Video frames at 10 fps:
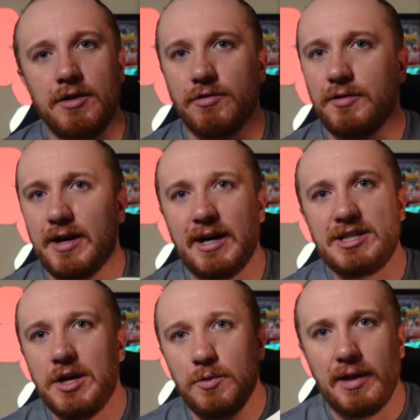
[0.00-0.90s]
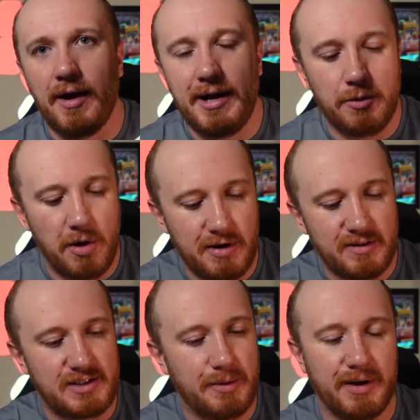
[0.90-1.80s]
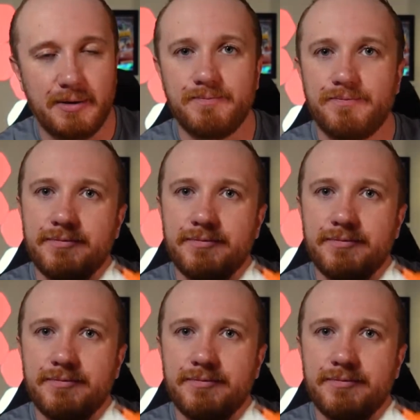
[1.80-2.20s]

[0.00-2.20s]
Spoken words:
through the ice without any worry of slipping.